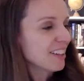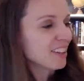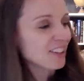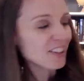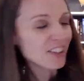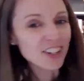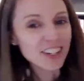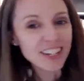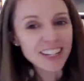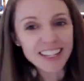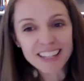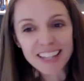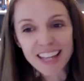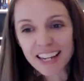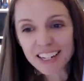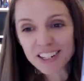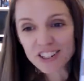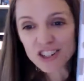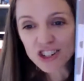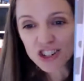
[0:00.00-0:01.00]
Look at
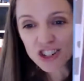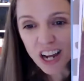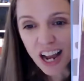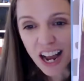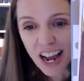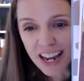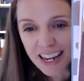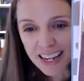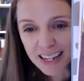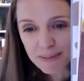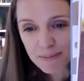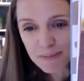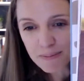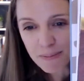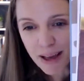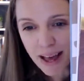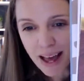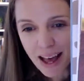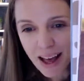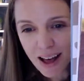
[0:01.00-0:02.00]
that giant
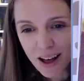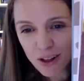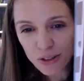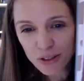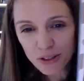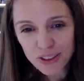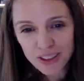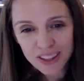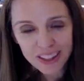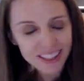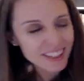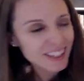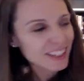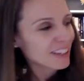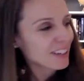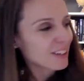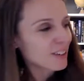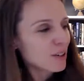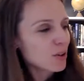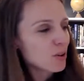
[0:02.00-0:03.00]
mouth.
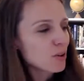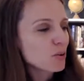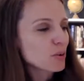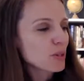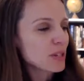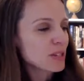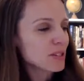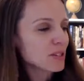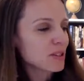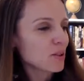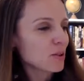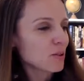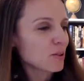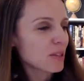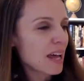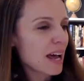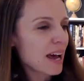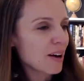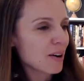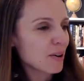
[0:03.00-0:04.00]
Oh, he's so
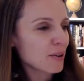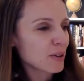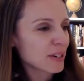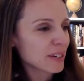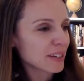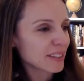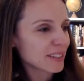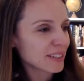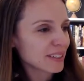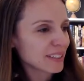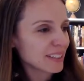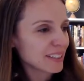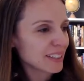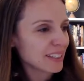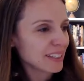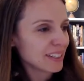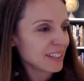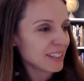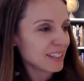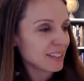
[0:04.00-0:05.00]
loud.
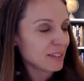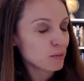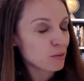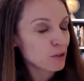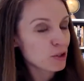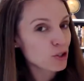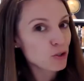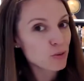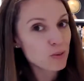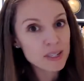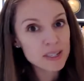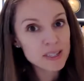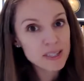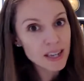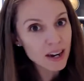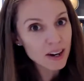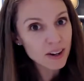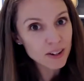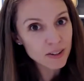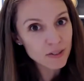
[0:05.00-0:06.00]
Would you be
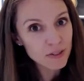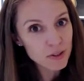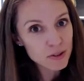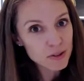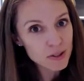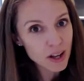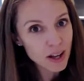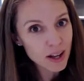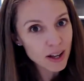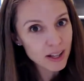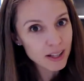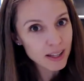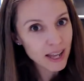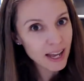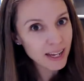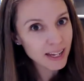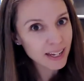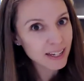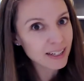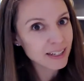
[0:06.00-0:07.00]
scared if you saw a
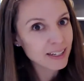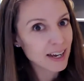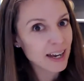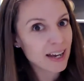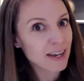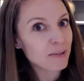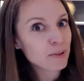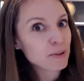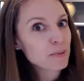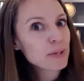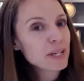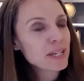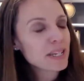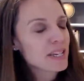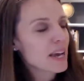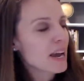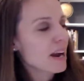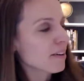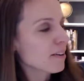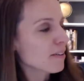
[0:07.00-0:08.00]
lion? I would be
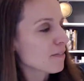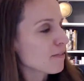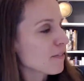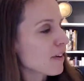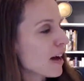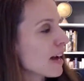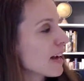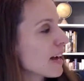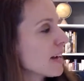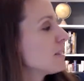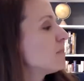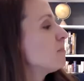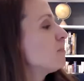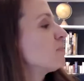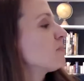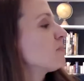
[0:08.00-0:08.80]
terrified.